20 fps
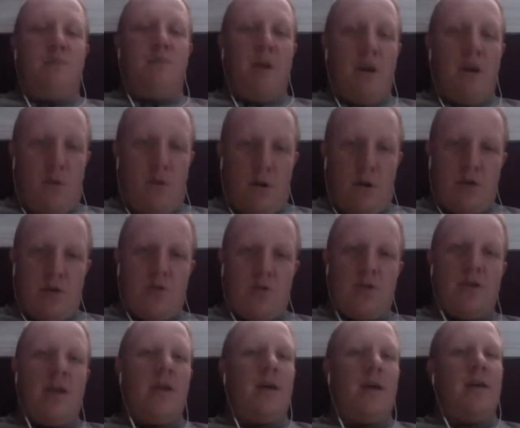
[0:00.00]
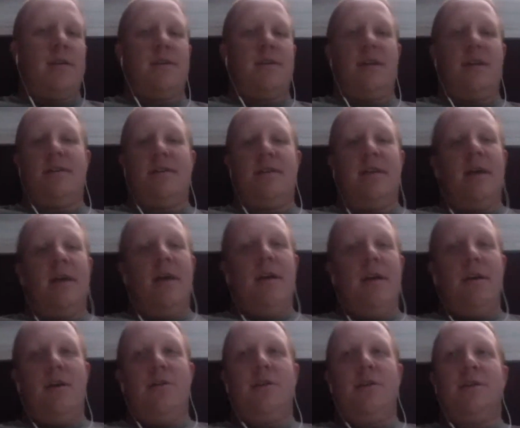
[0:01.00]
one. So it's not like this
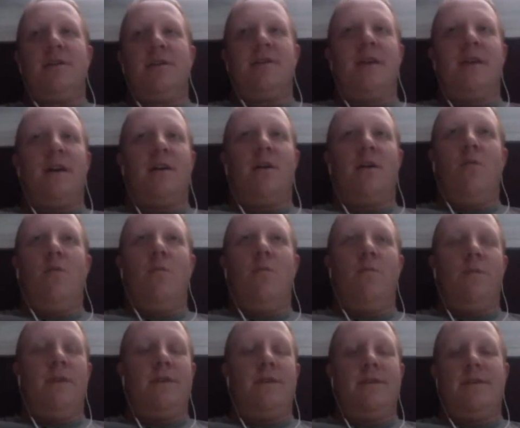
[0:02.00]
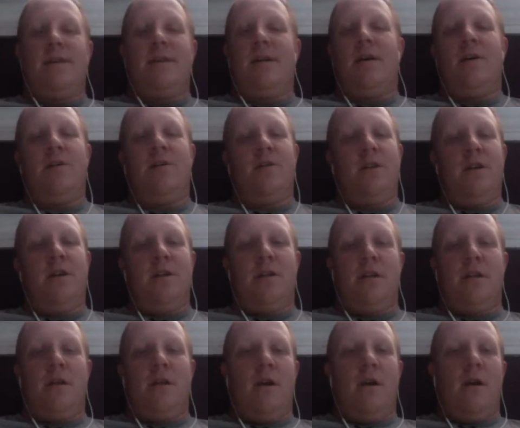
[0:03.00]
is not underneath
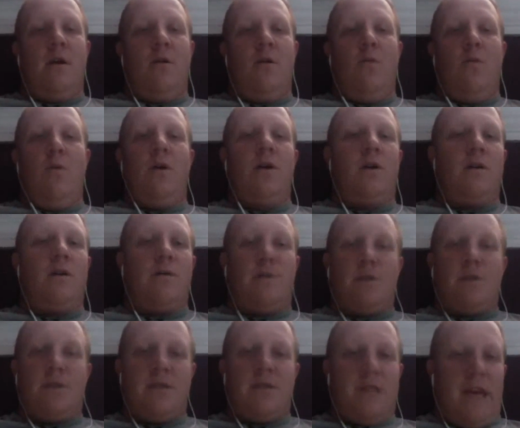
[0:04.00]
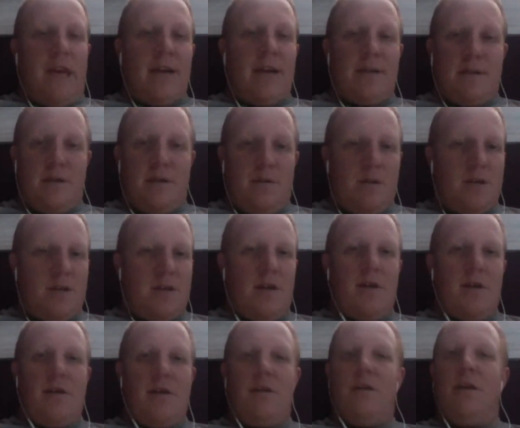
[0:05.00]
Whitaker versus Gastelum. It's not
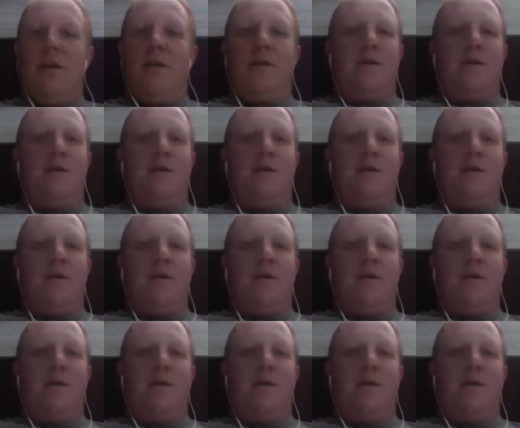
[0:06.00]
underneath